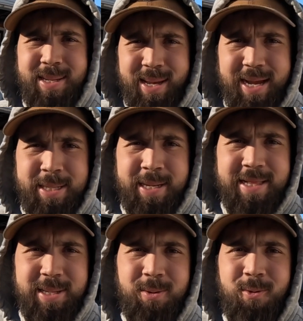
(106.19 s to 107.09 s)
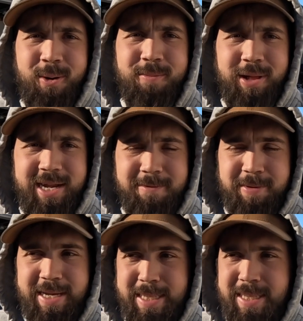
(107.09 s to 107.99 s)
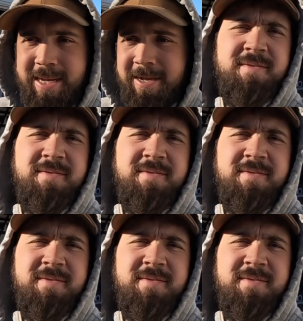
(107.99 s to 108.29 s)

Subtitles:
Like I said, these are warm-blooded beasts.